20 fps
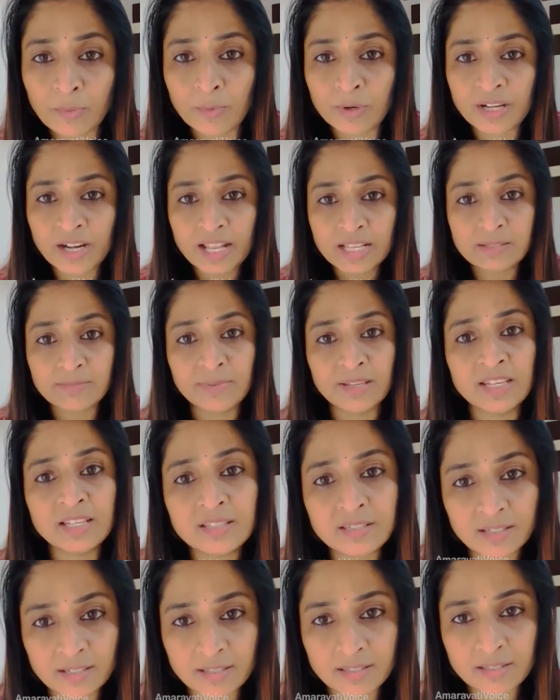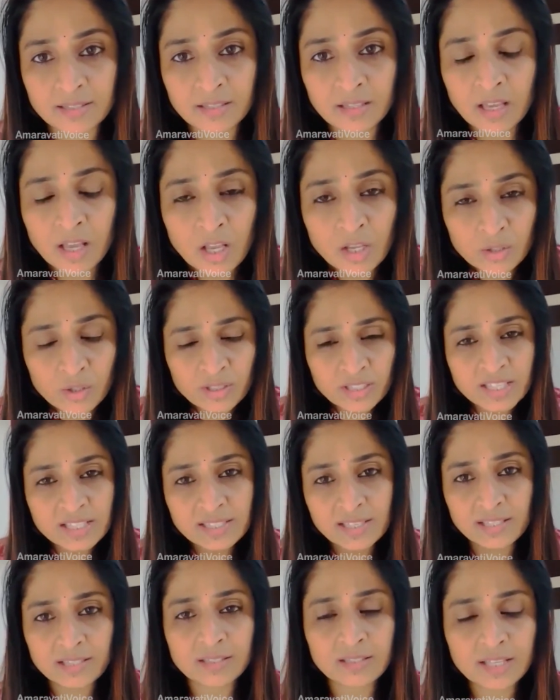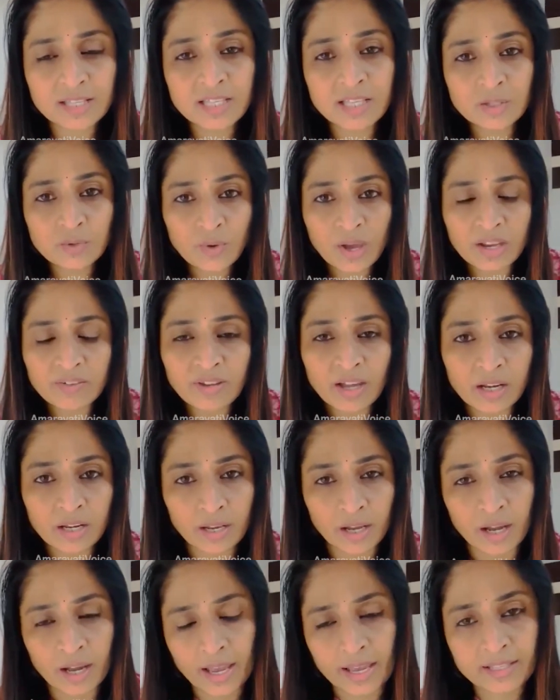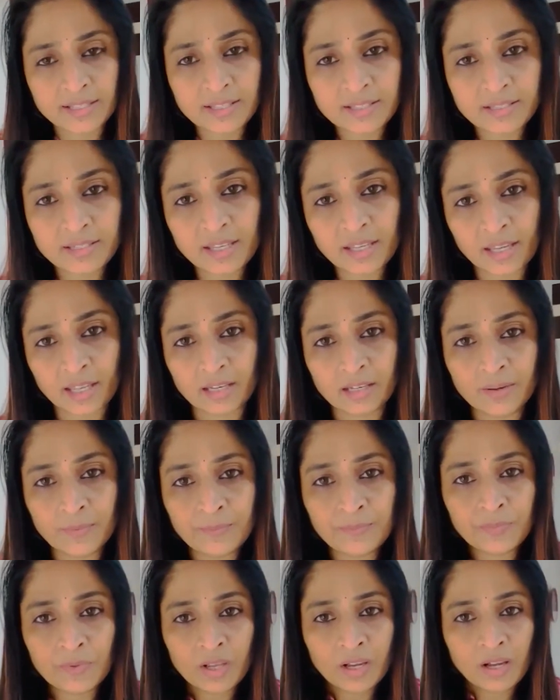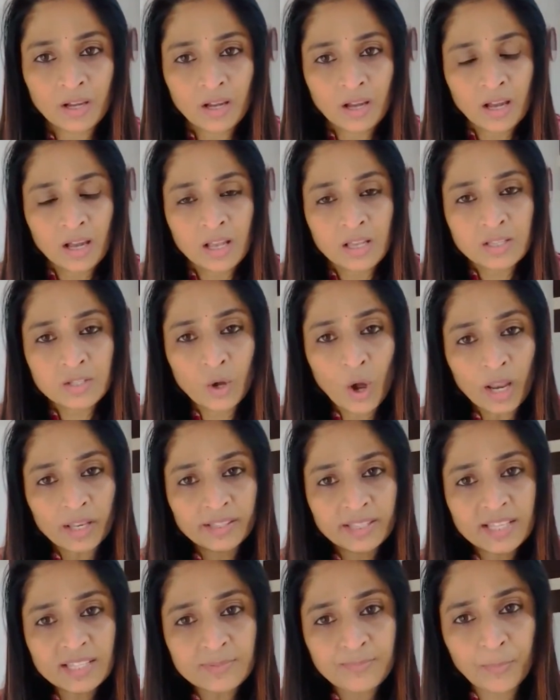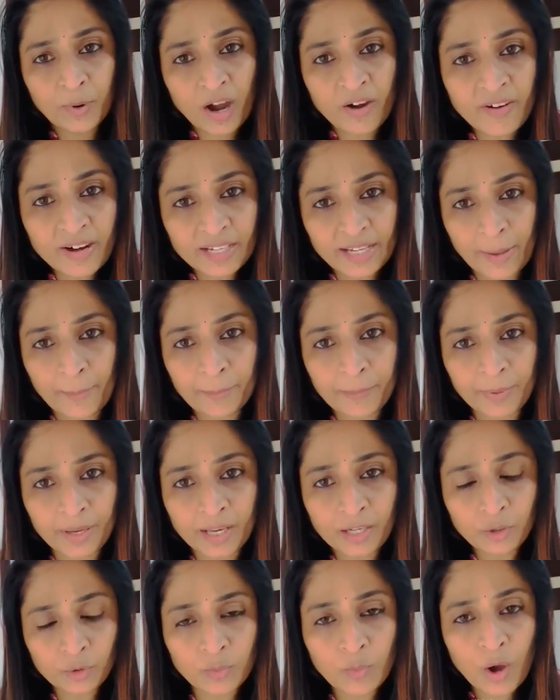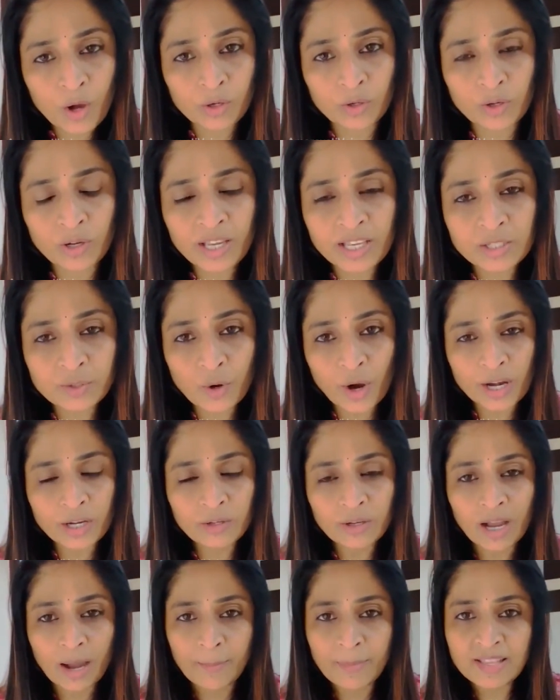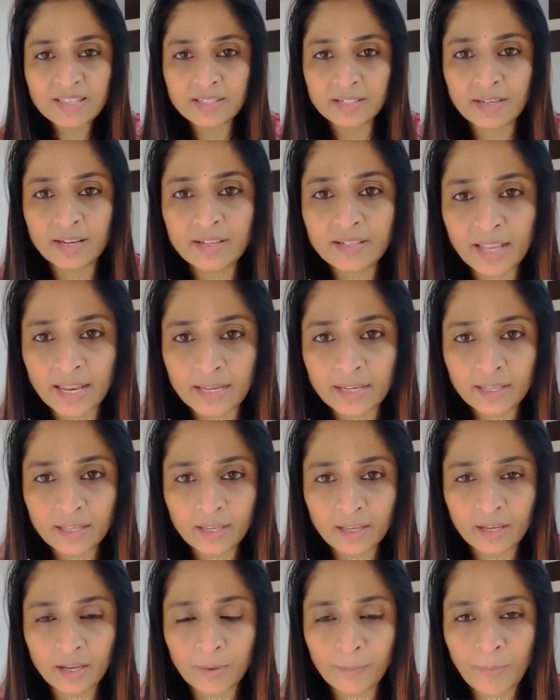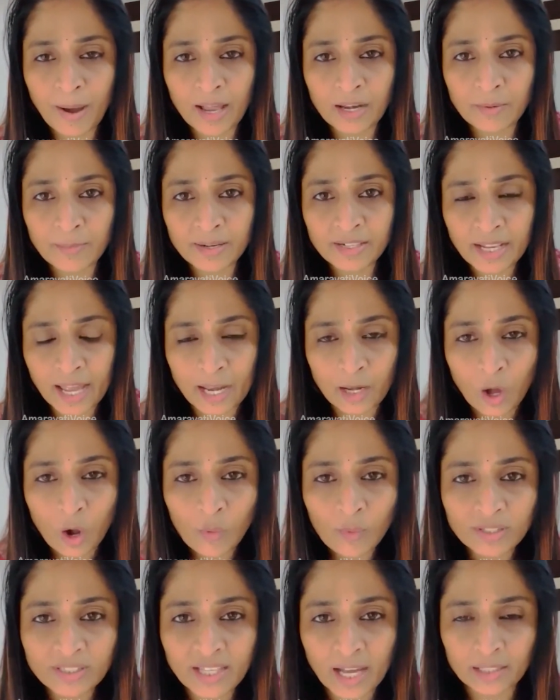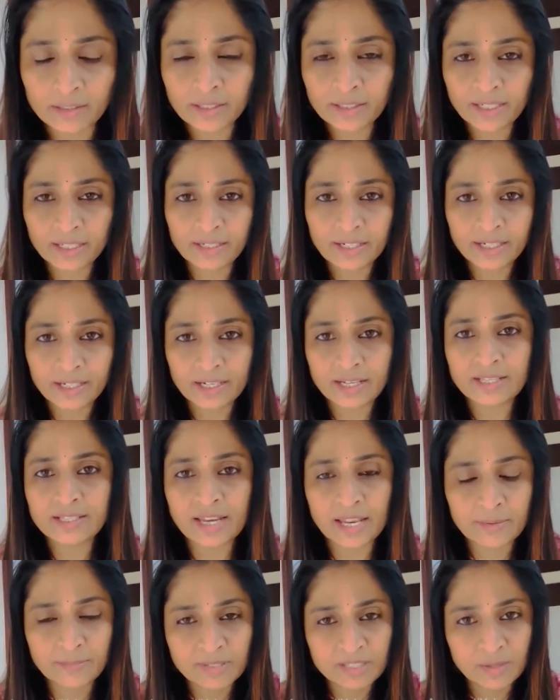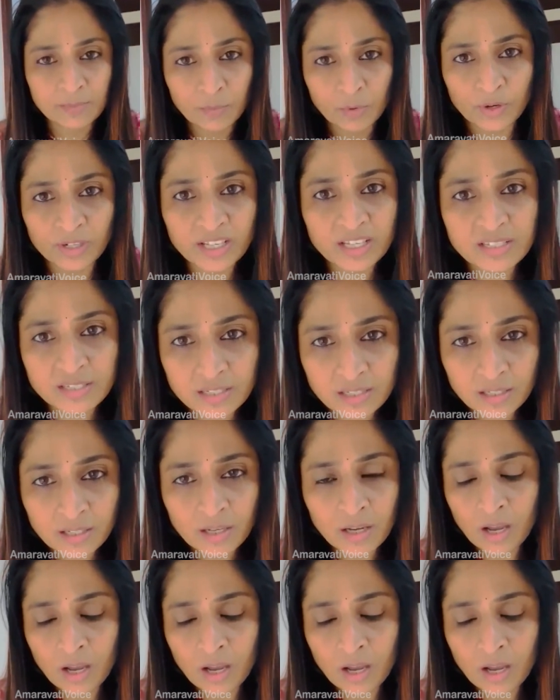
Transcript: promoted as ministers so this is this is where we are uh, existing in so uh, this pervert mp tomorrow he's going to come and sit in delhi uh, parliament along with the other dignitaries like mr modi ji